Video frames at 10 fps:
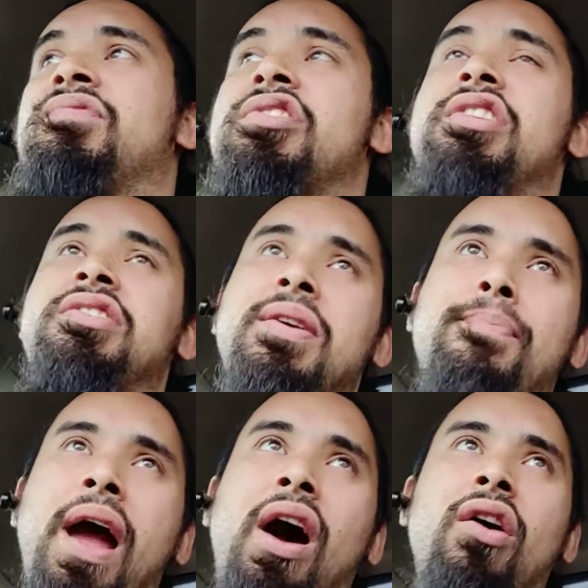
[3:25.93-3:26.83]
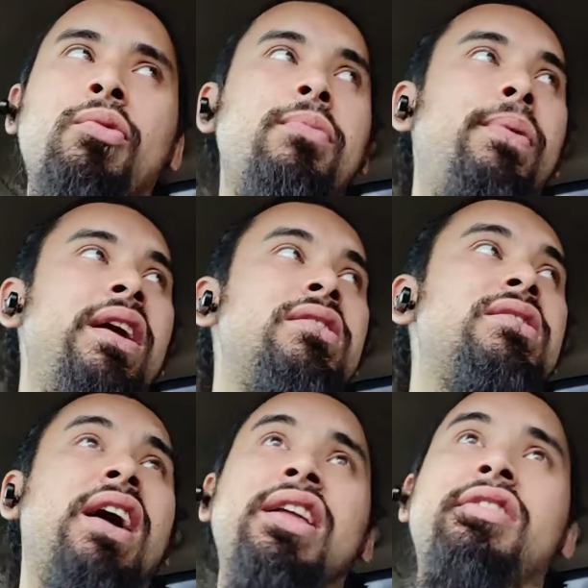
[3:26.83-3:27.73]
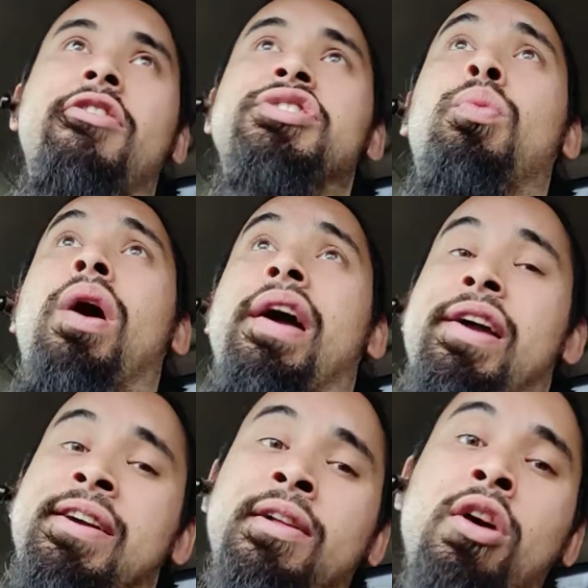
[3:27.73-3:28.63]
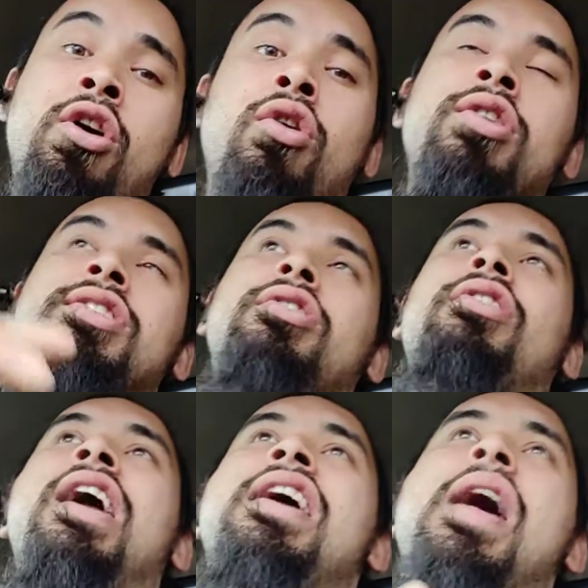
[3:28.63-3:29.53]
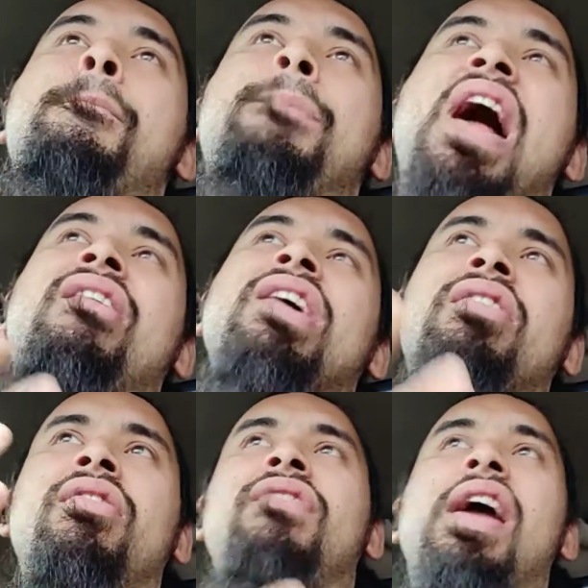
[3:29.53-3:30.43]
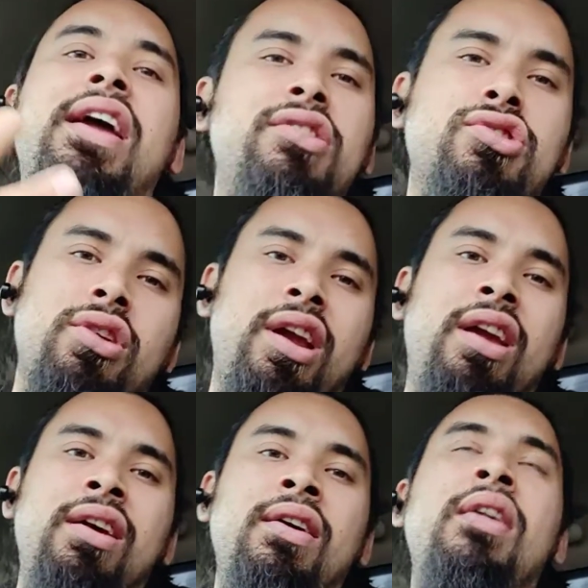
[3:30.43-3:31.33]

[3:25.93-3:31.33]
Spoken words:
To disempower would be to take those away, or to create a barrier of entry